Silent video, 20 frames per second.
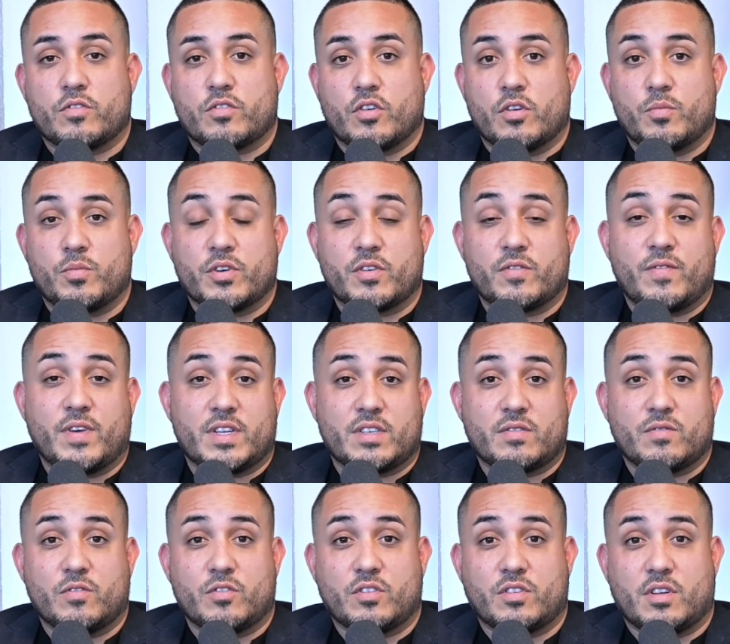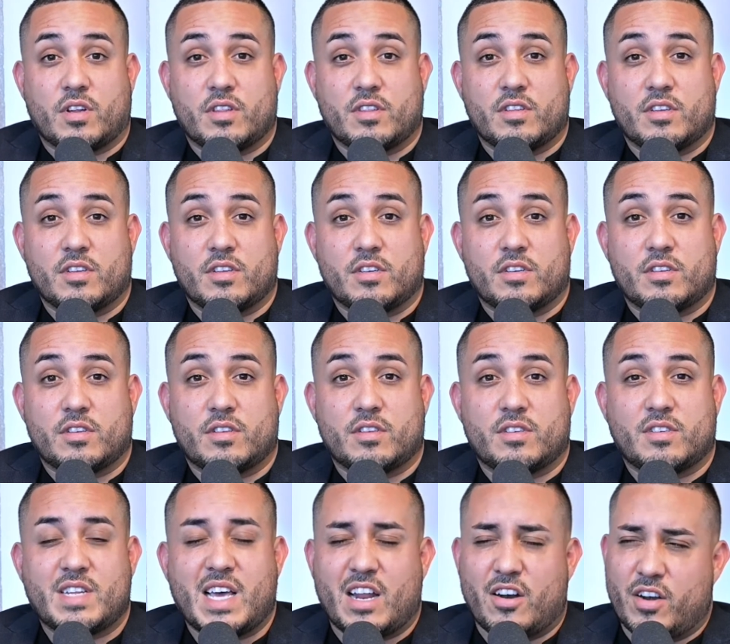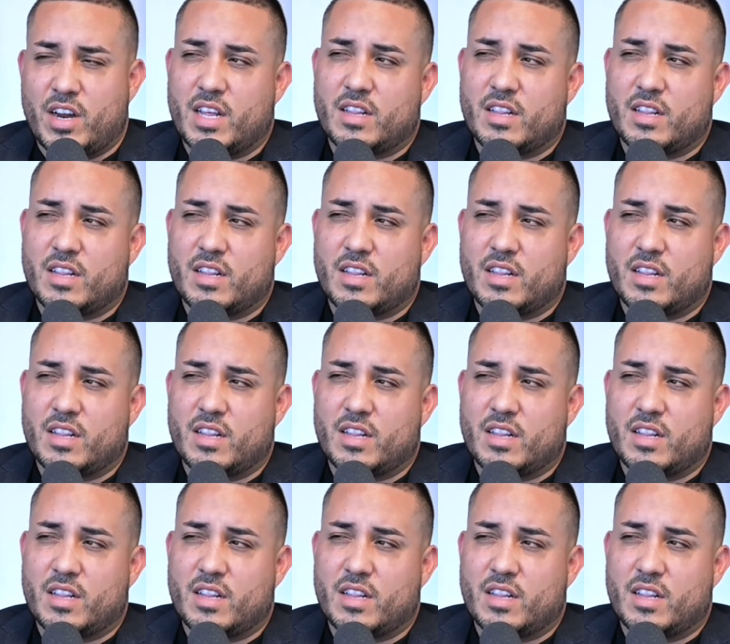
So the book festival is on the Saturday,